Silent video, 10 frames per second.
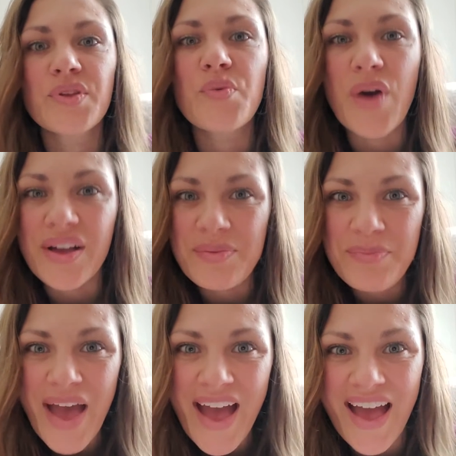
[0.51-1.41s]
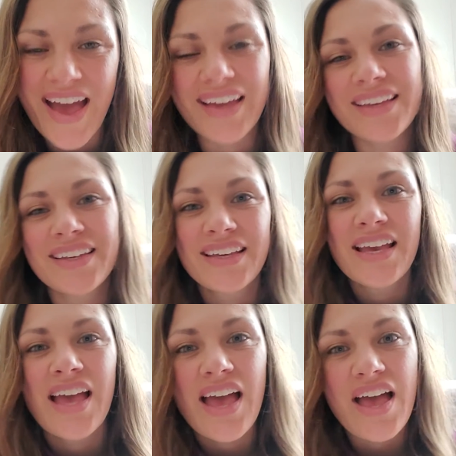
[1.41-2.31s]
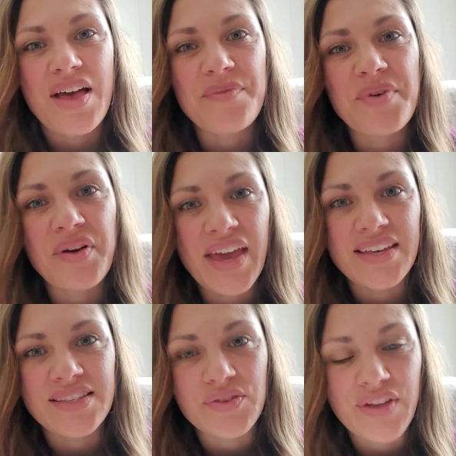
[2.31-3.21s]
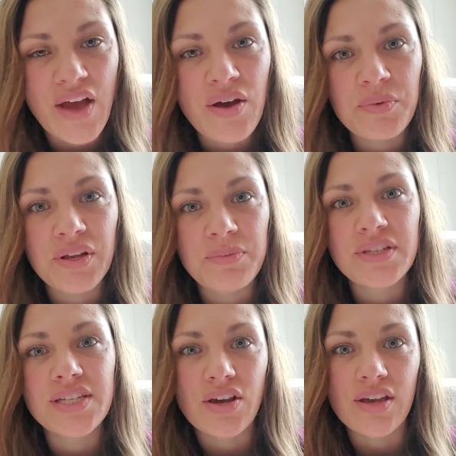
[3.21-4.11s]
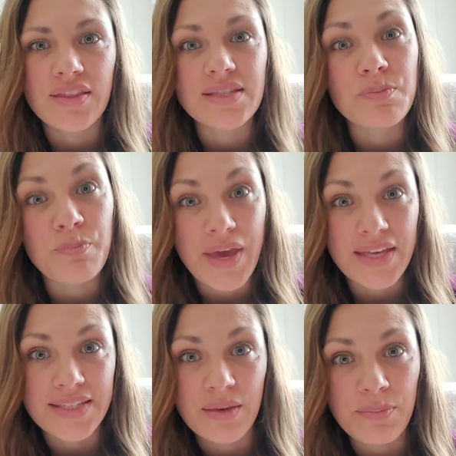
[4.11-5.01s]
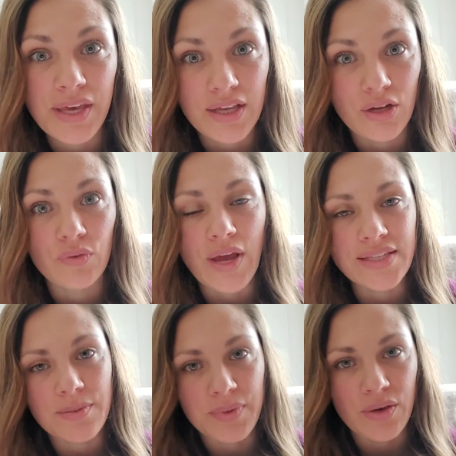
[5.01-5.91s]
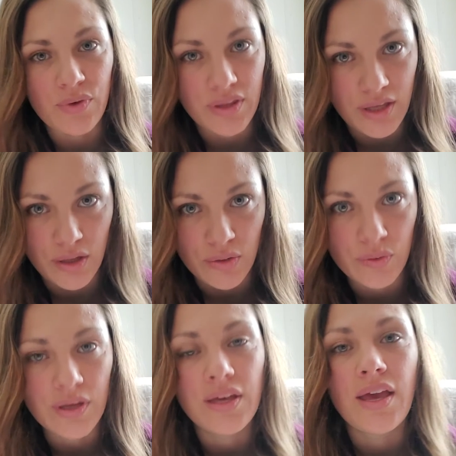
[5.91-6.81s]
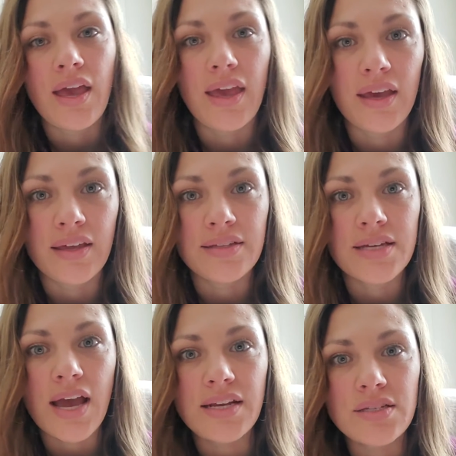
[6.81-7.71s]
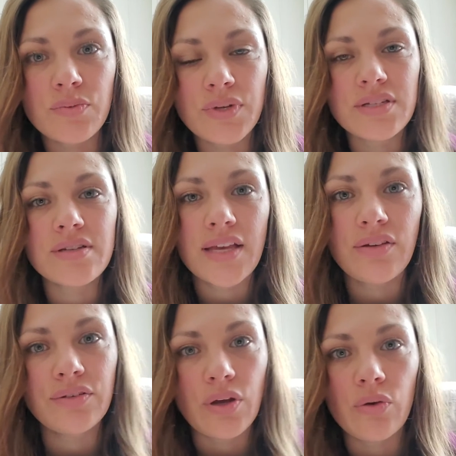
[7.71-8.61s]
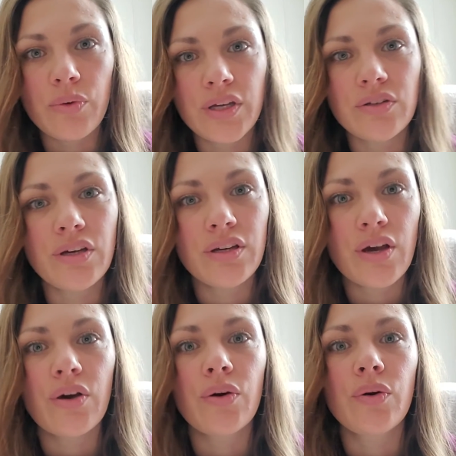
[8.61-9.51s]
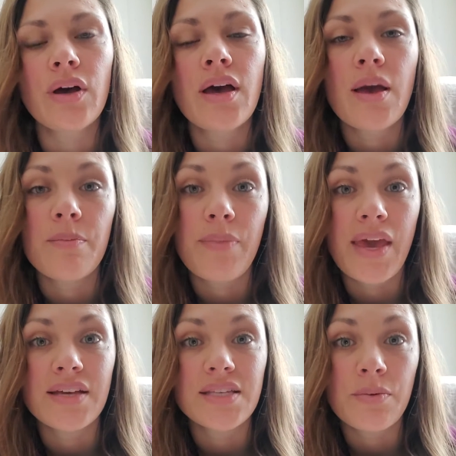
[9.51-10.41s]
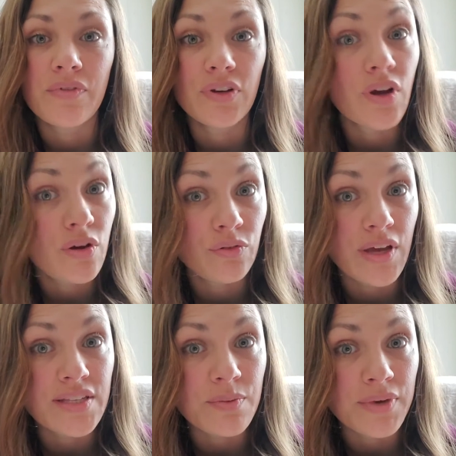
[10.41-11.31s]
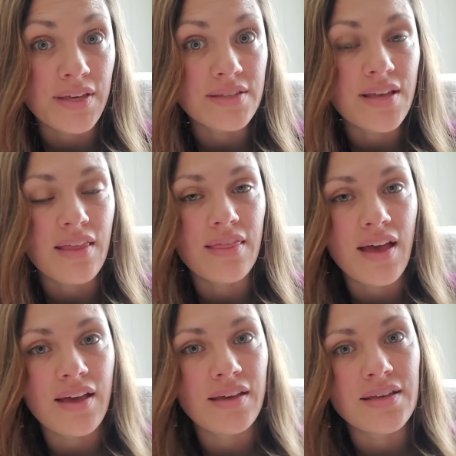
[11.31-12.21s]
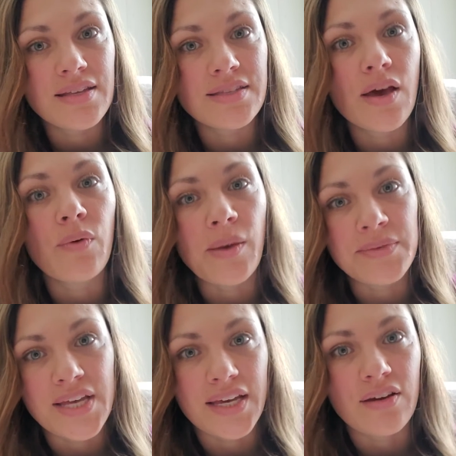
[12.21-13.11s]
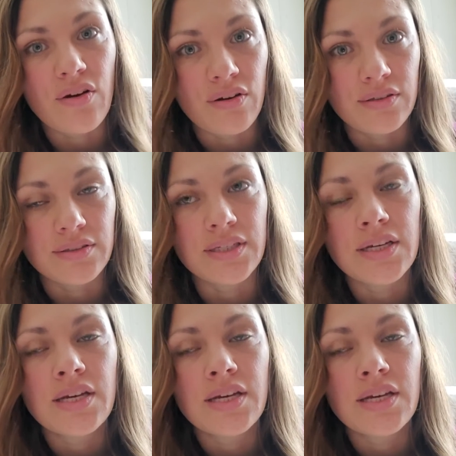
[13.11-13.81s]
Welcome back. Okay, so now I'm going to be sharing this basic beginner recipe with you, and I just wanted to let you know where you could go make some of your own recipes, and that is a website called